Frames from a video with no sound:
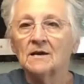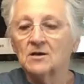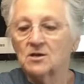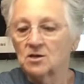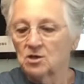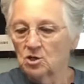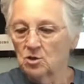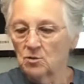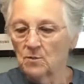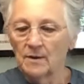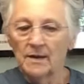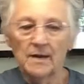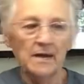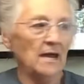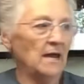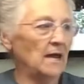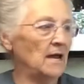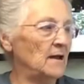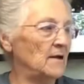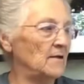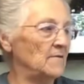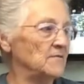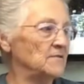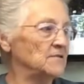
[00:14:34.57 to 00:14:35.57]
you may
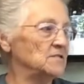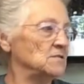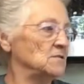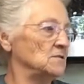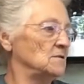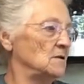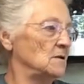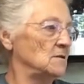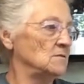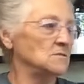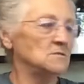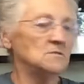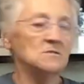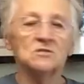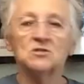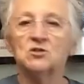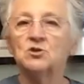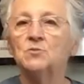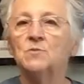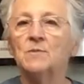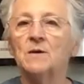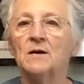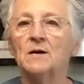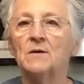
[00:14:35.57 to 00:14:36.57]
have
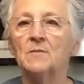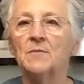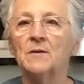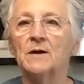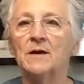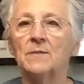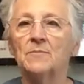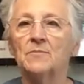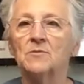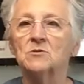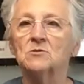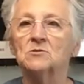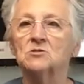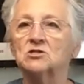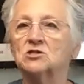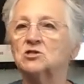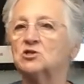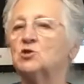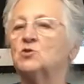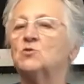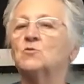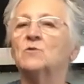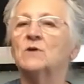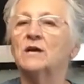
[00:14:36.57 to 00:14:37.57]
two bell peppers,
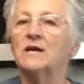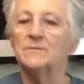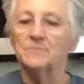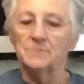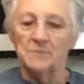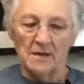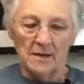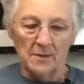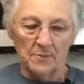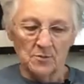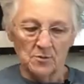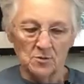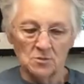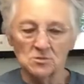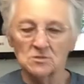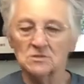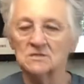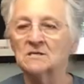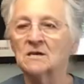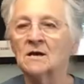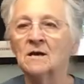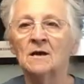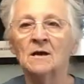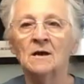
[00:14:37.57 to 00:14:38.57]
two red
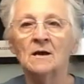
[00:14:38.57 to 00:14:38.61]
peppers,